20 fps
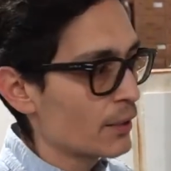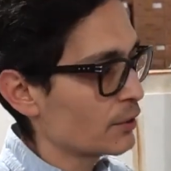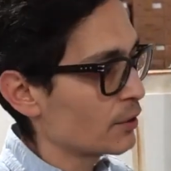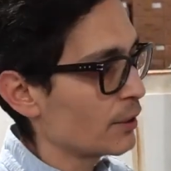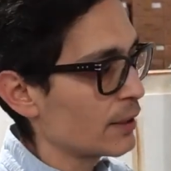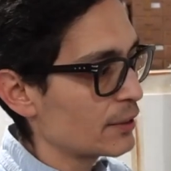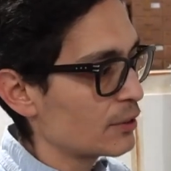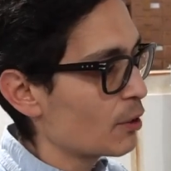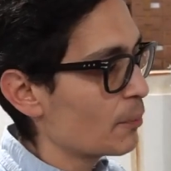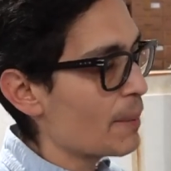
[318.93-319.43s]
so
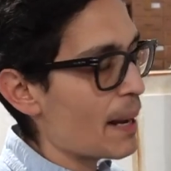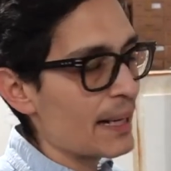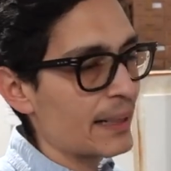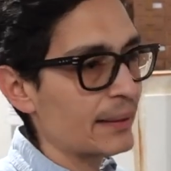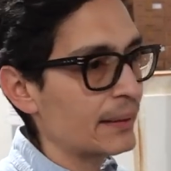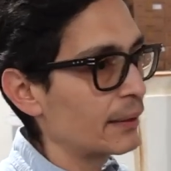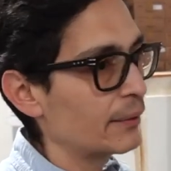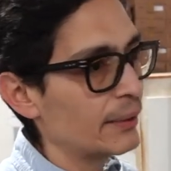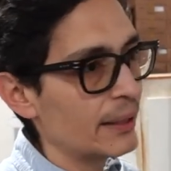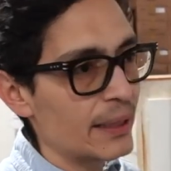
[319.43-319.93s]
there's no
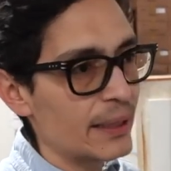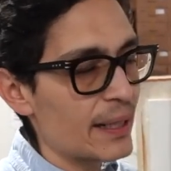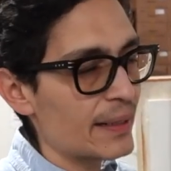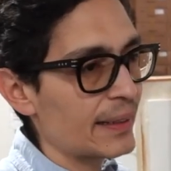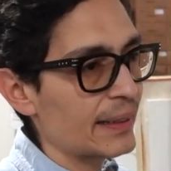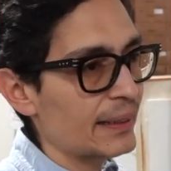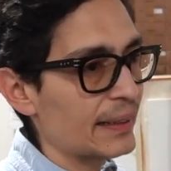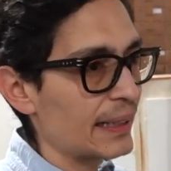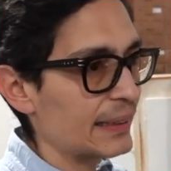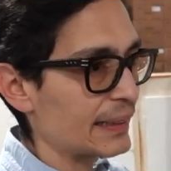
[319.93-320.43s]
bacteria,
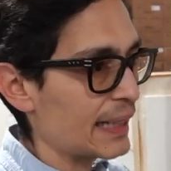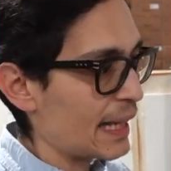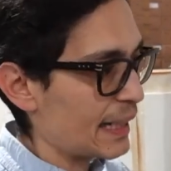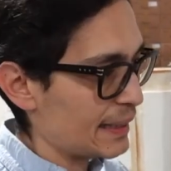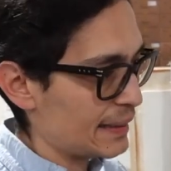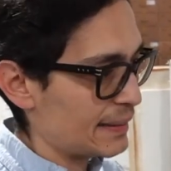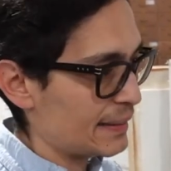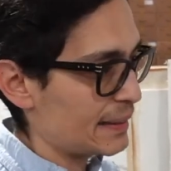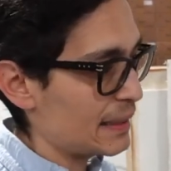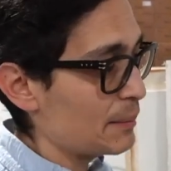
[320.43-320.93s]
nothing like that.
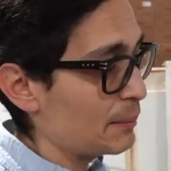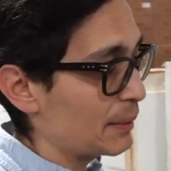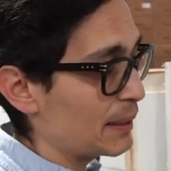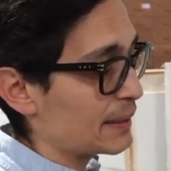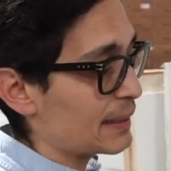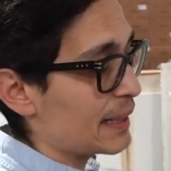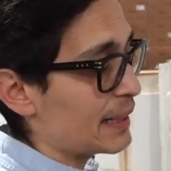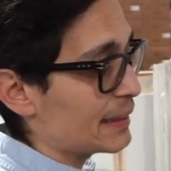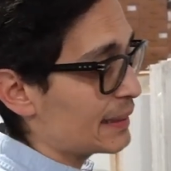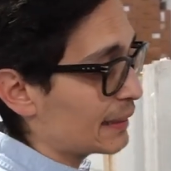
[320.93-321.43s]
It's
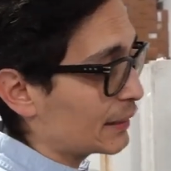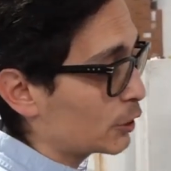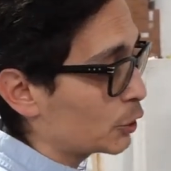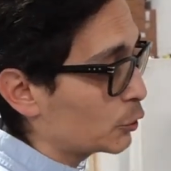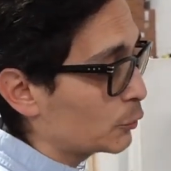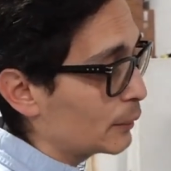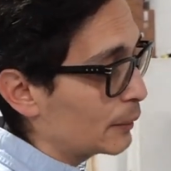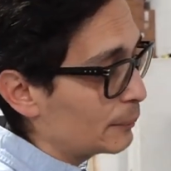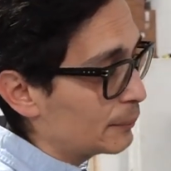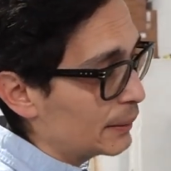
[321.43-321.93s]
seamless and it's
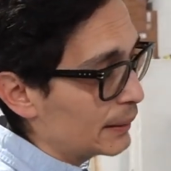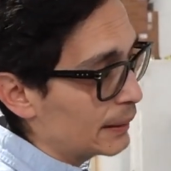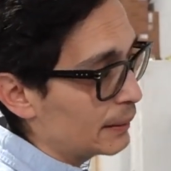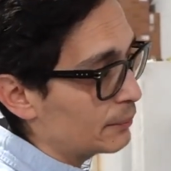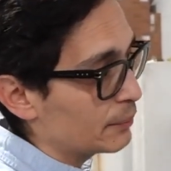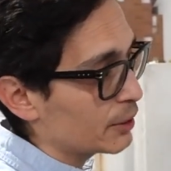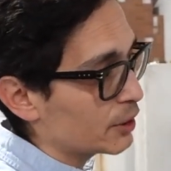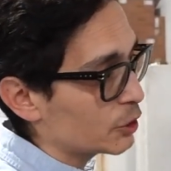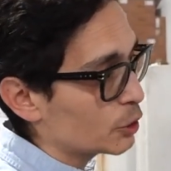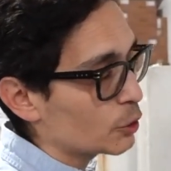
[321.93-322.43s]

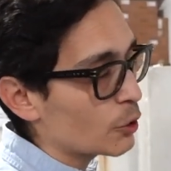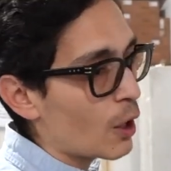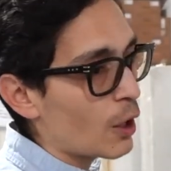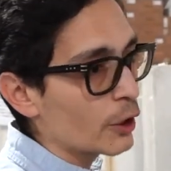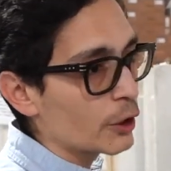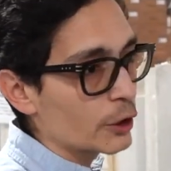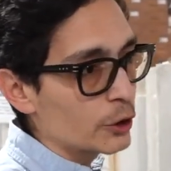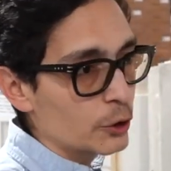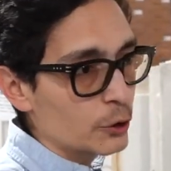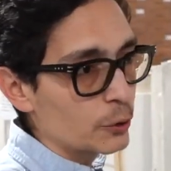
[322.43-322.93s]
extremely
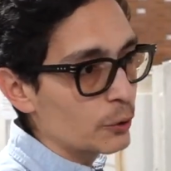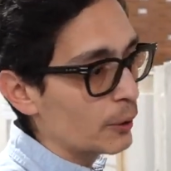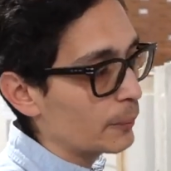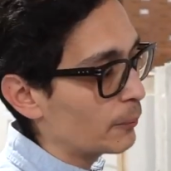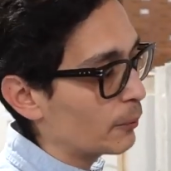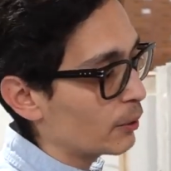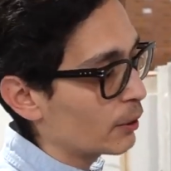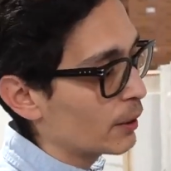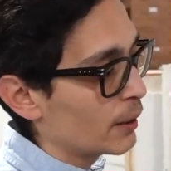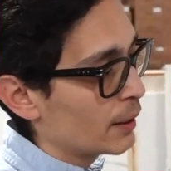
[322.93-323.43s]
strong and
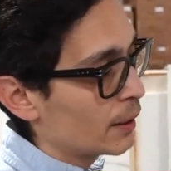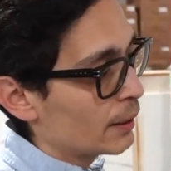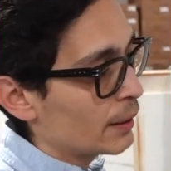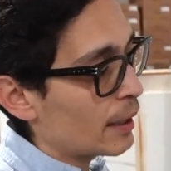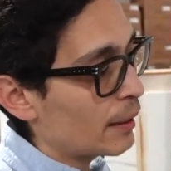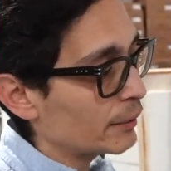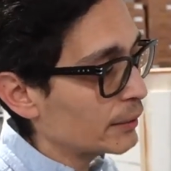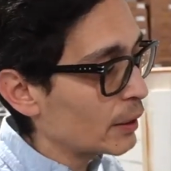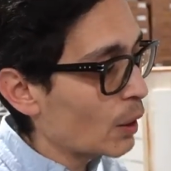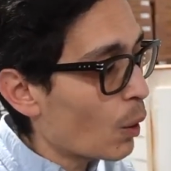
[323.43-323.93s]
durable.
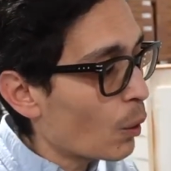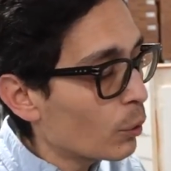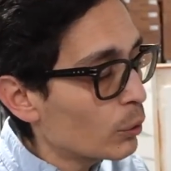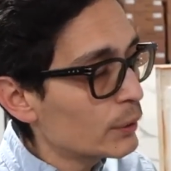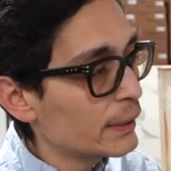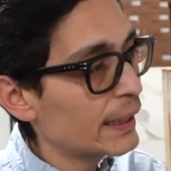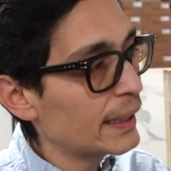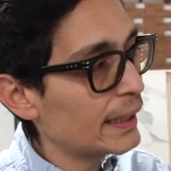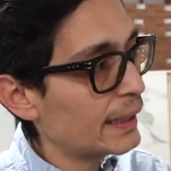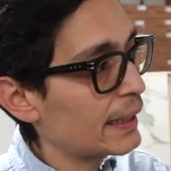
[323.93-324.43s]
Now the
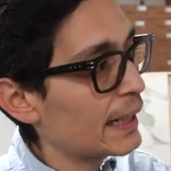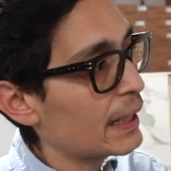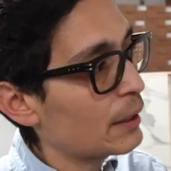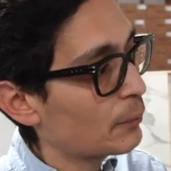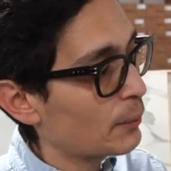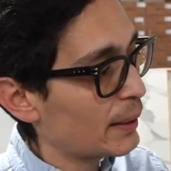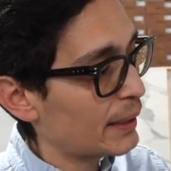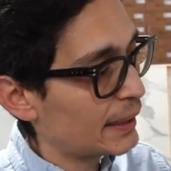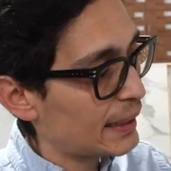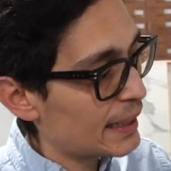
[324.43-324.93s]
only thing
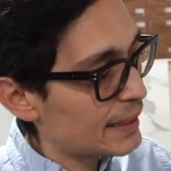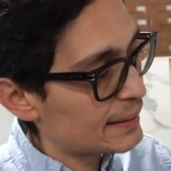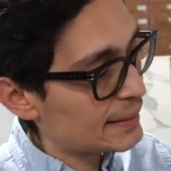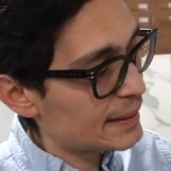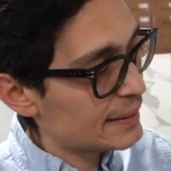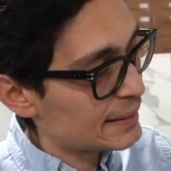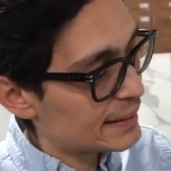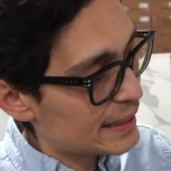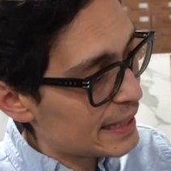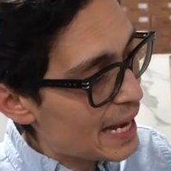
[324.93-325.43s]
with this
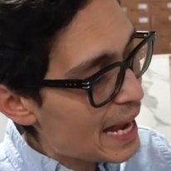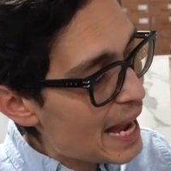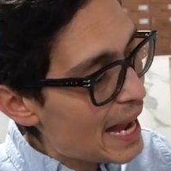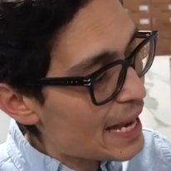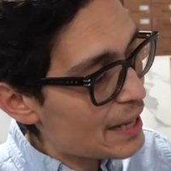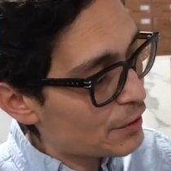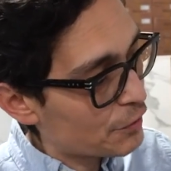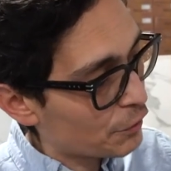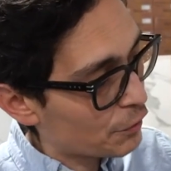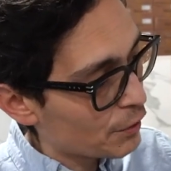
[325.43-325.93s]
is the
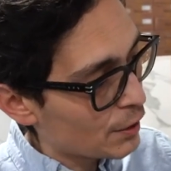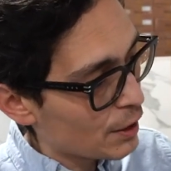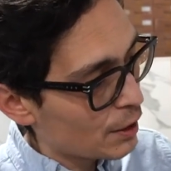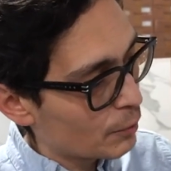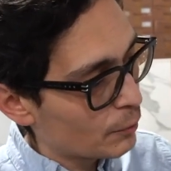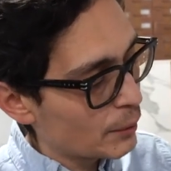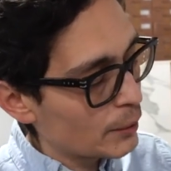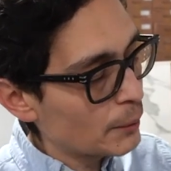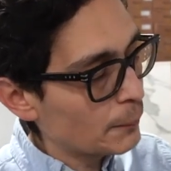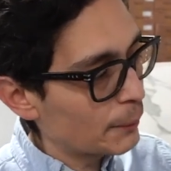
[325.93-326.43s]
edge.
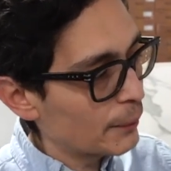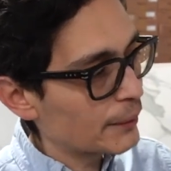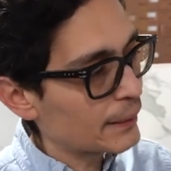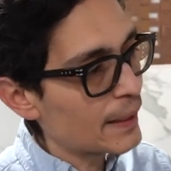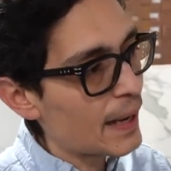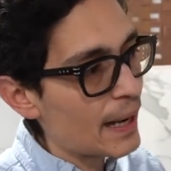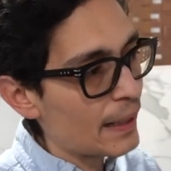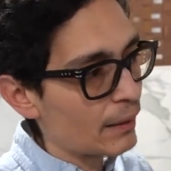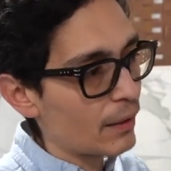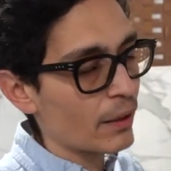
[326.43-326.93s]
When you put
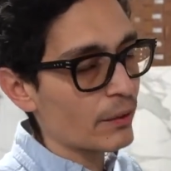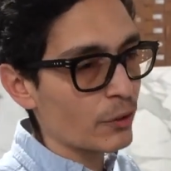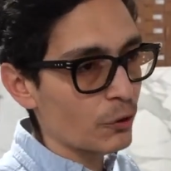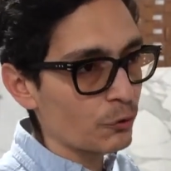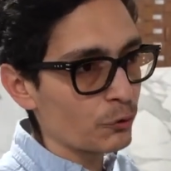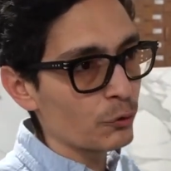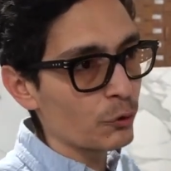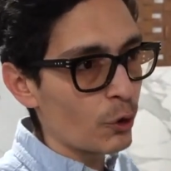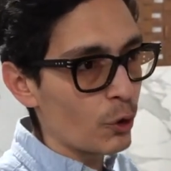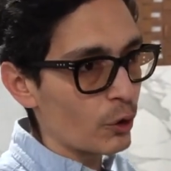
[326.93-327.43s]
tile on the
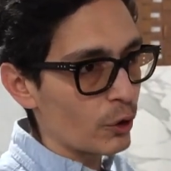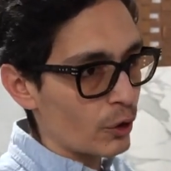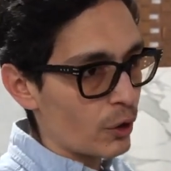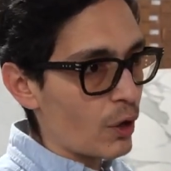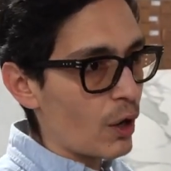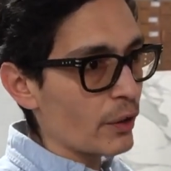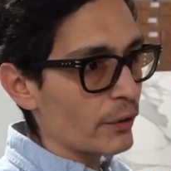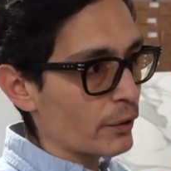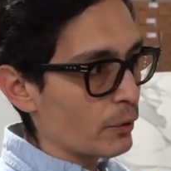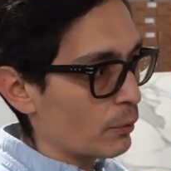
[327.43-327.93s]
floor or
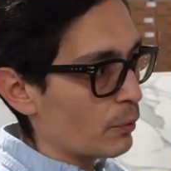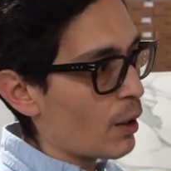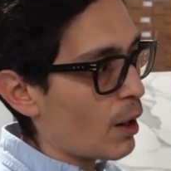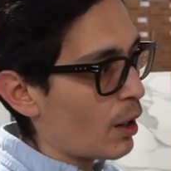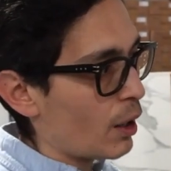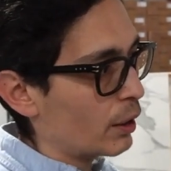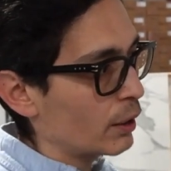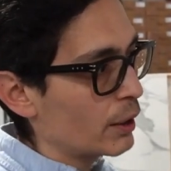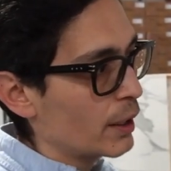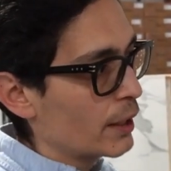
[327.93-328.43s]
on the
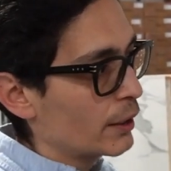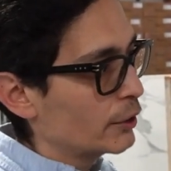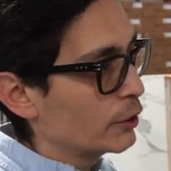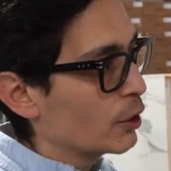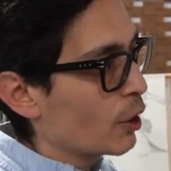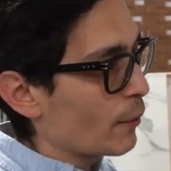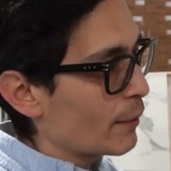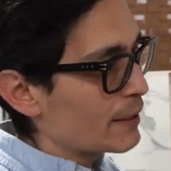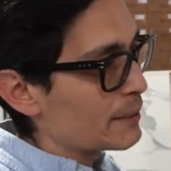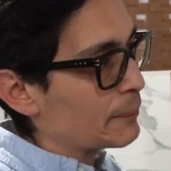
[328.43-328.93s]
wall, you
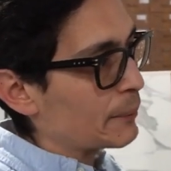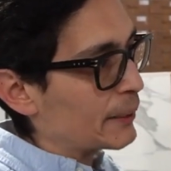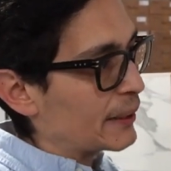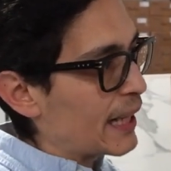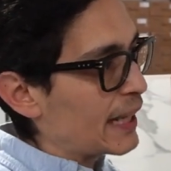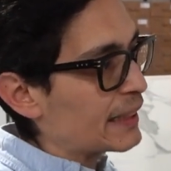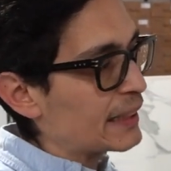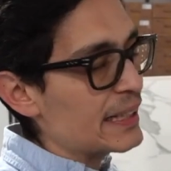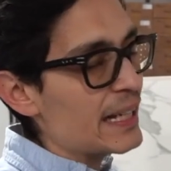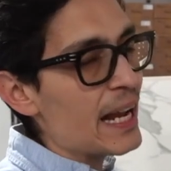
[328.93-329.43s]
always
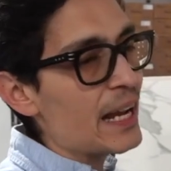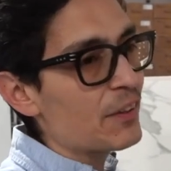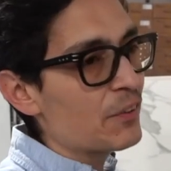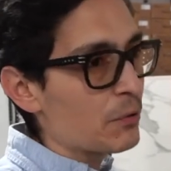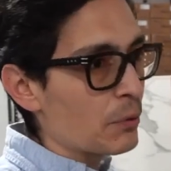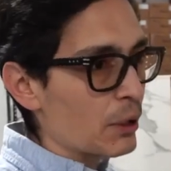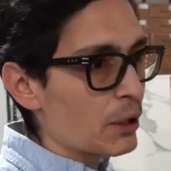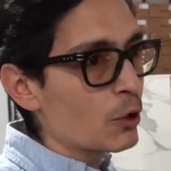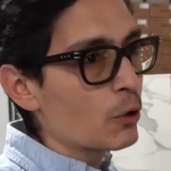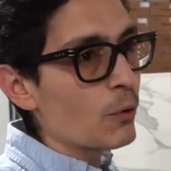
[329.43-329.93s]
protect the edge
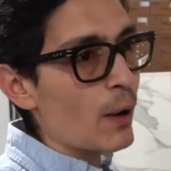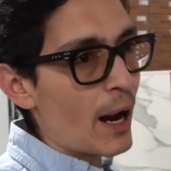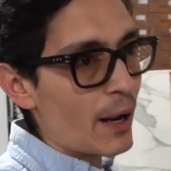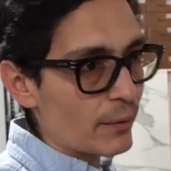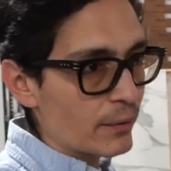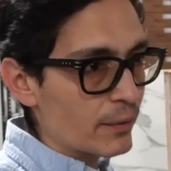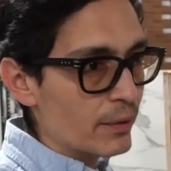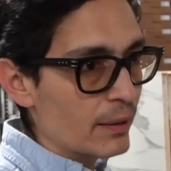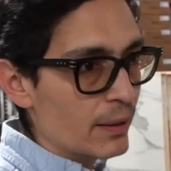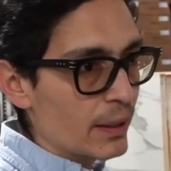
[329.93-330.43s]
with grout.